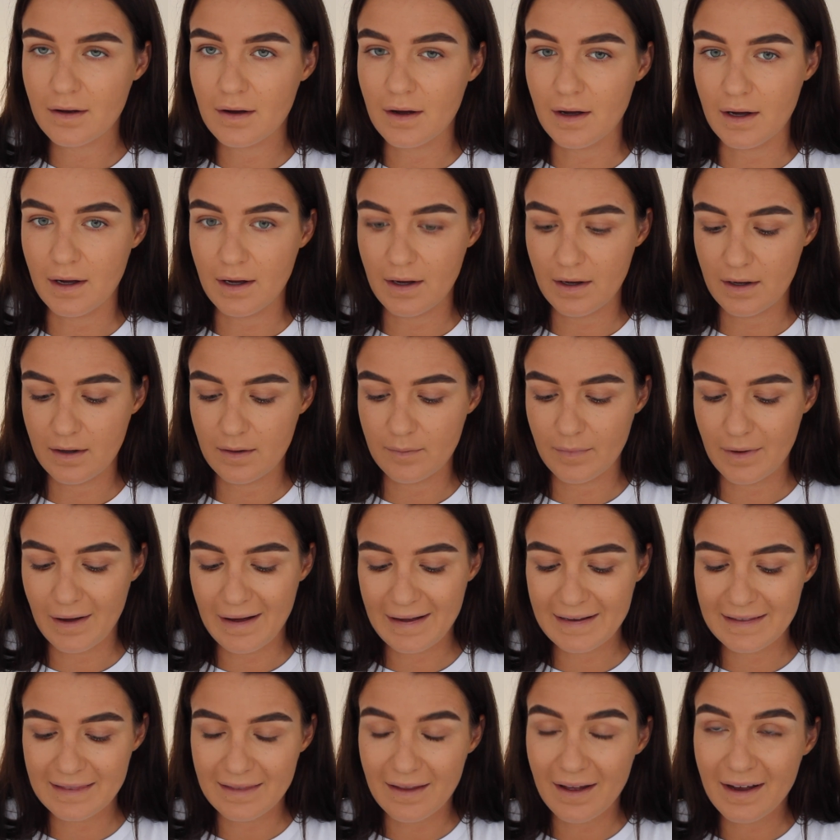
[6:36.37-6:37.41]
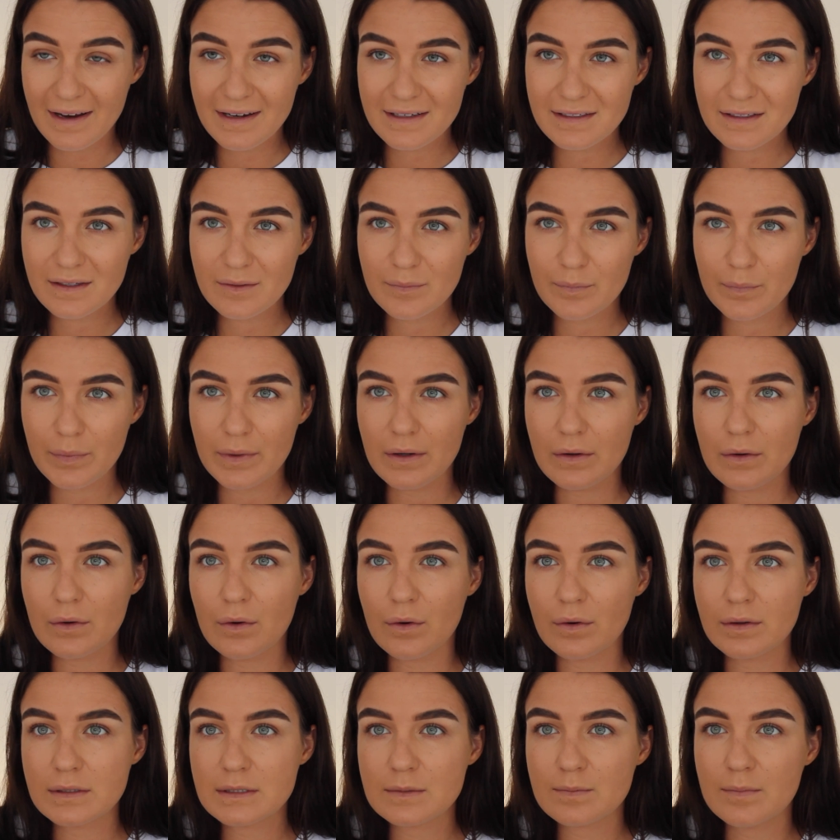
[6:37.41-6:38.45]
I liked it, but
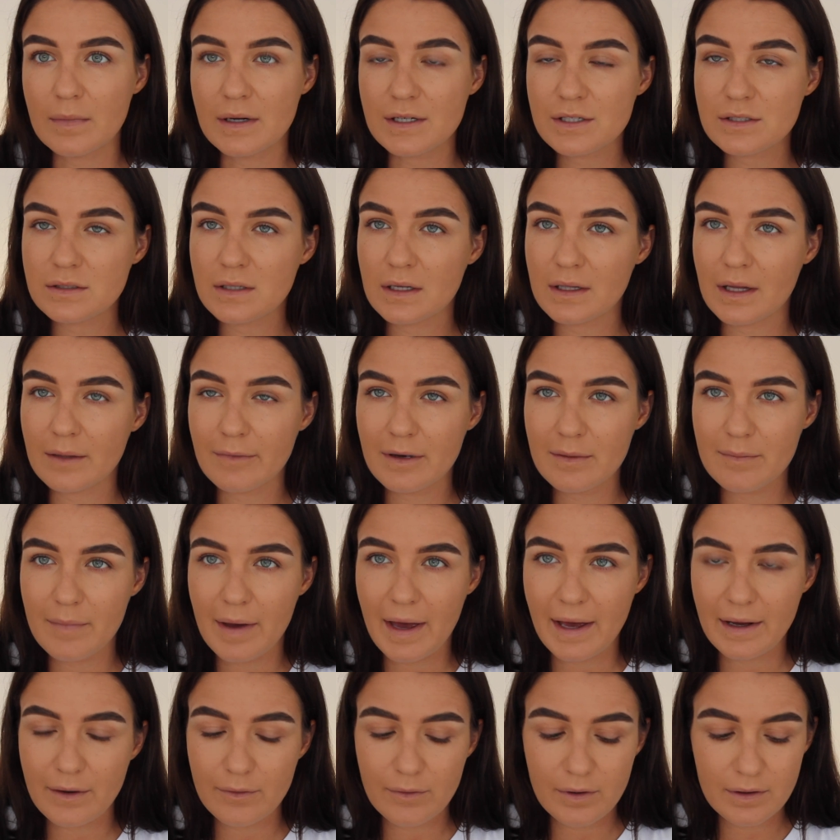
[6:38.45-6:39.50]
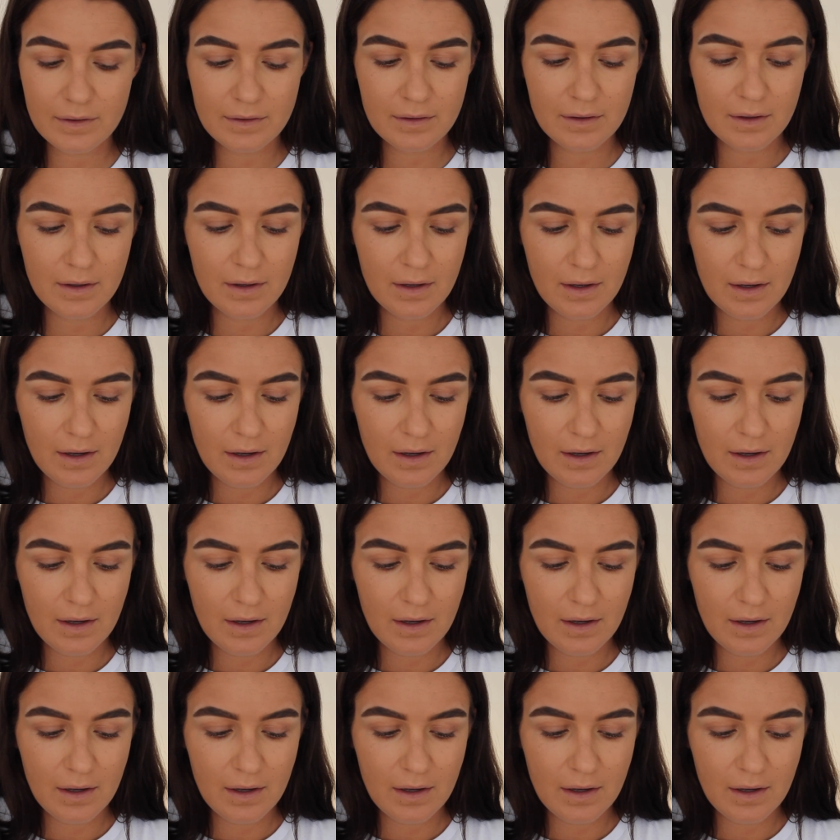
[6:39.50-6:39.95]
not as much as I like my MAC one.